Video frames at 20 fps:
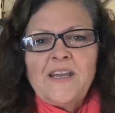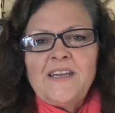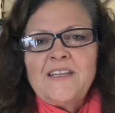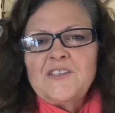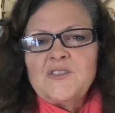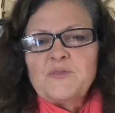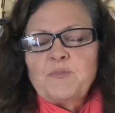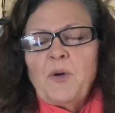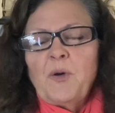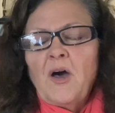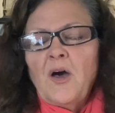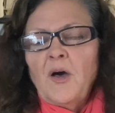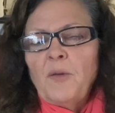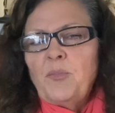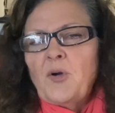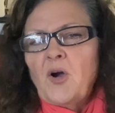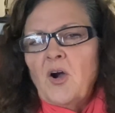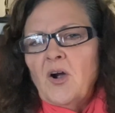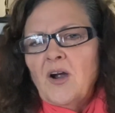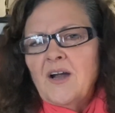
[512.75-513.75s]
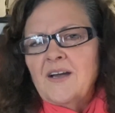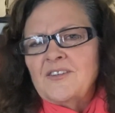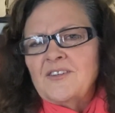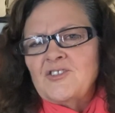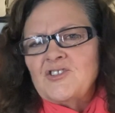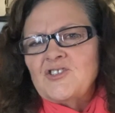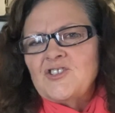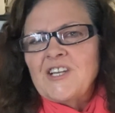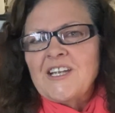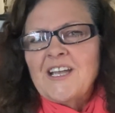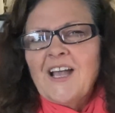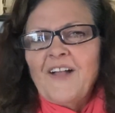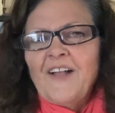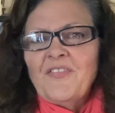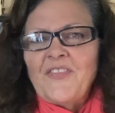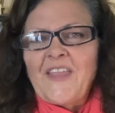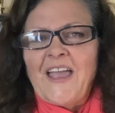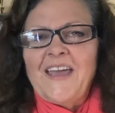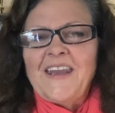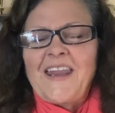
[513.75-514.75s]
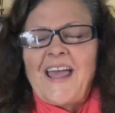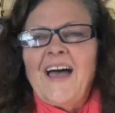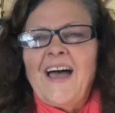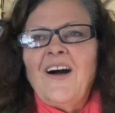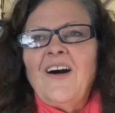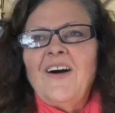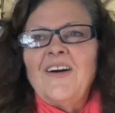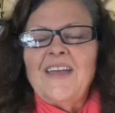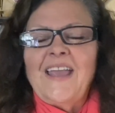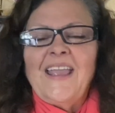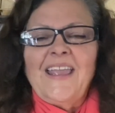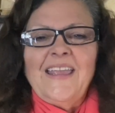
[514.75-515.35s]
his paw apart, and she got that out,